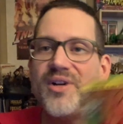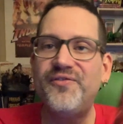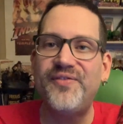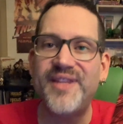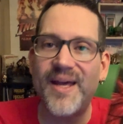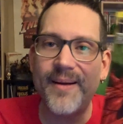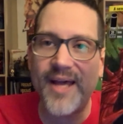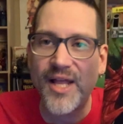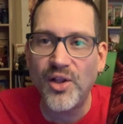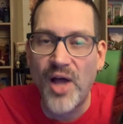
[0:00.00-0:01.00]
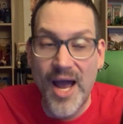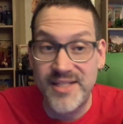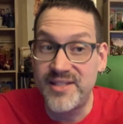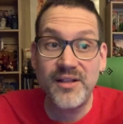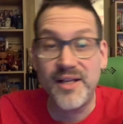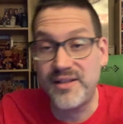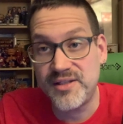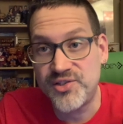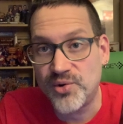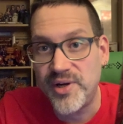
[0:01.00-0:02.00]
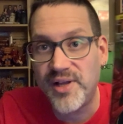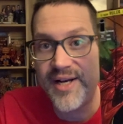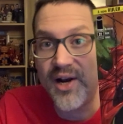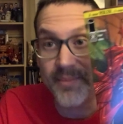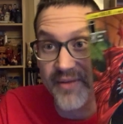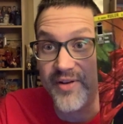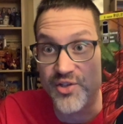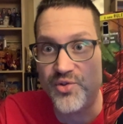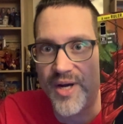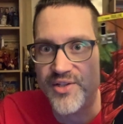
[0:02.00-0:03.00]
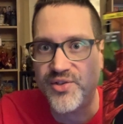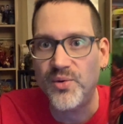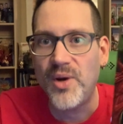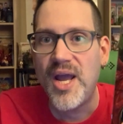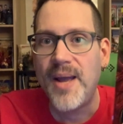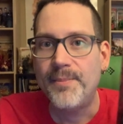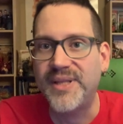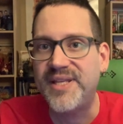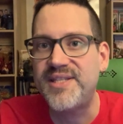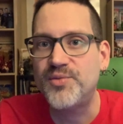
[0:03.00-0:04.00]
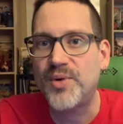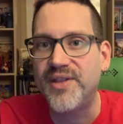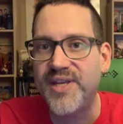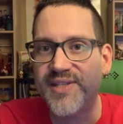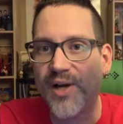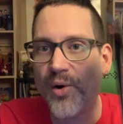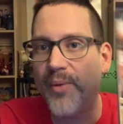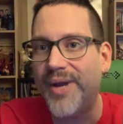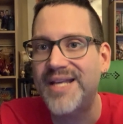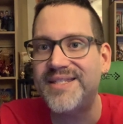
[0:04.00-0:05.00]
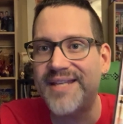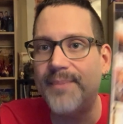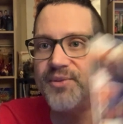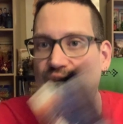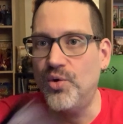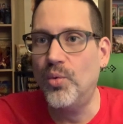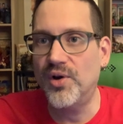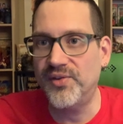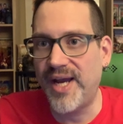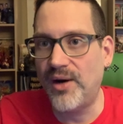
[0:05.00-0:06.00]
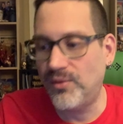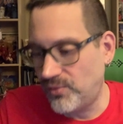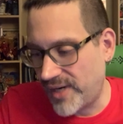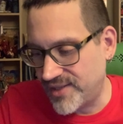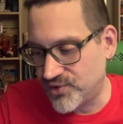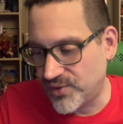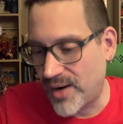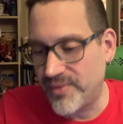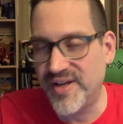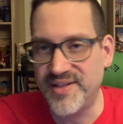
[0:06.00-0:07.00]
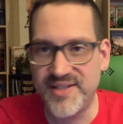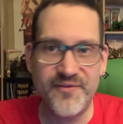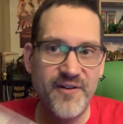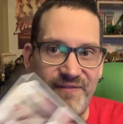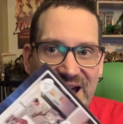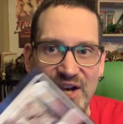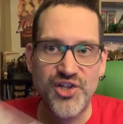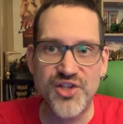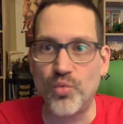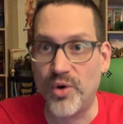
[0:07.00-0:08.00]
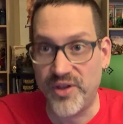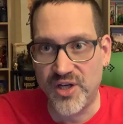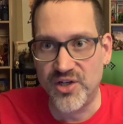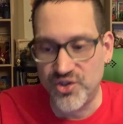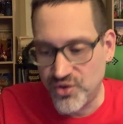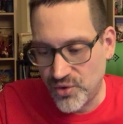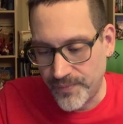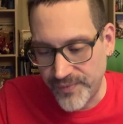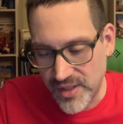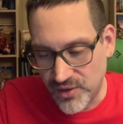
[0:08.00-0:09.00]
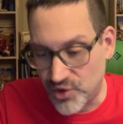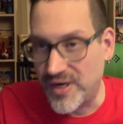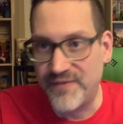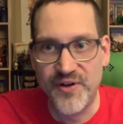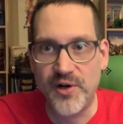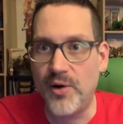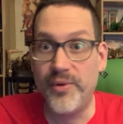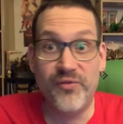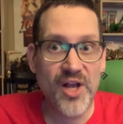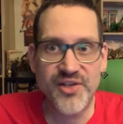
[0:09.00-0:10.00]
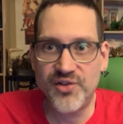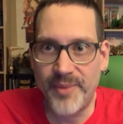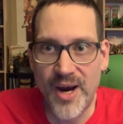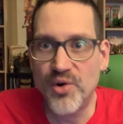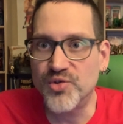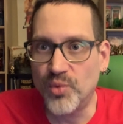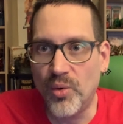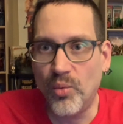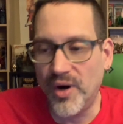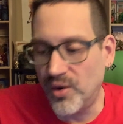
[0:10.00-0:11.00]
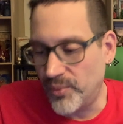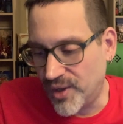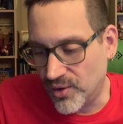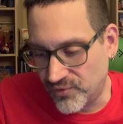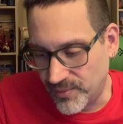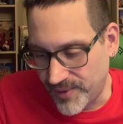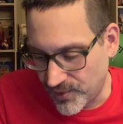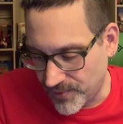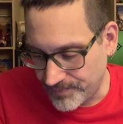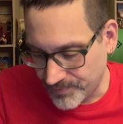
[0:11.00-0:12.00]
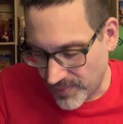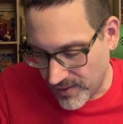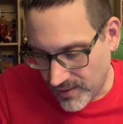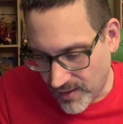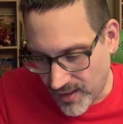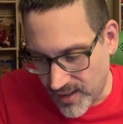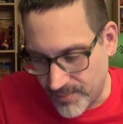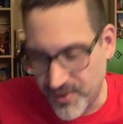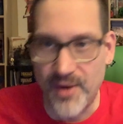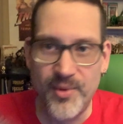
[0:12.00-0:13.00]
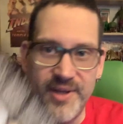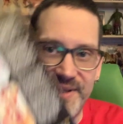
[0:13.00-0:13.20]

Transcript: of, I still like the storyline here. I'm giving it a two out of two. But this is one of these, like, okay, we got to set up the new world now, right? So now we've got these different factions. What are they going to do? They're trying to figure out we've lost our powers. What? Where do we go from here? Um, you got one of